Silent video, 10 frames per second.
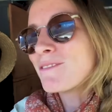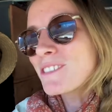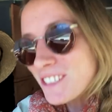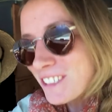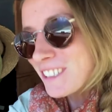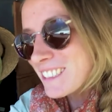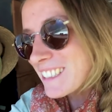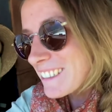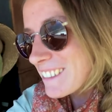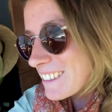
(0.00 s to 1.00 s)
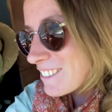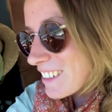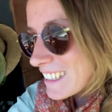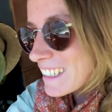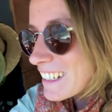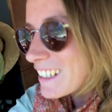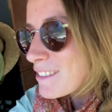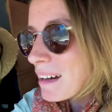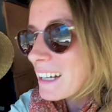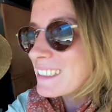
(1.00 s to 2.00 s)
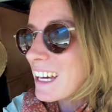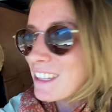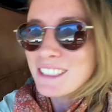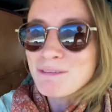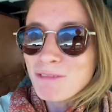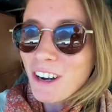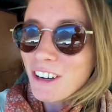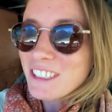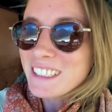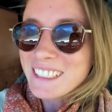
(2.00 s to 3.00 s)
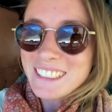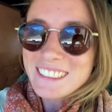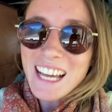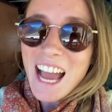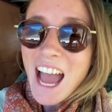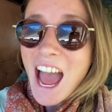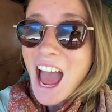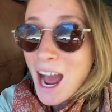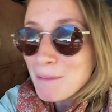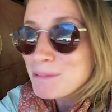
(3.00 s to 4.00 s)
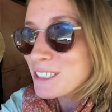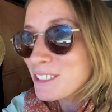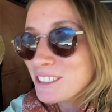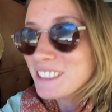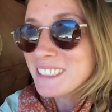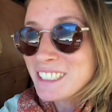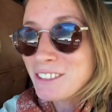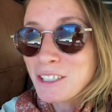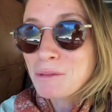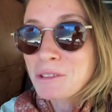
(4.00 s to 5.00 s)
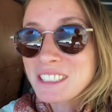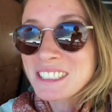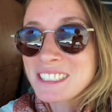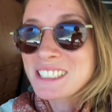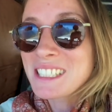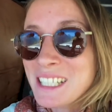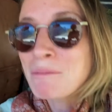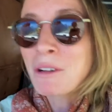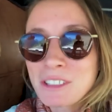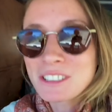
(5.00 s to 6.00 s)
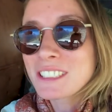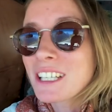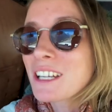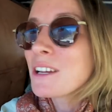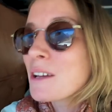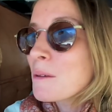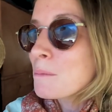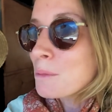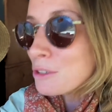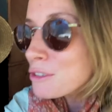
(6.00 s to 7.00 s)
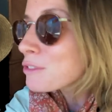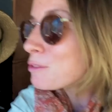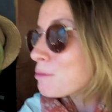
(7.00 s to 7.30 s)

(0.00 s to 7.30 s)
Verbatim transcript: I'm sure that they know that we're here, but yeah, this road is absolutely incredible. This is the most beautiful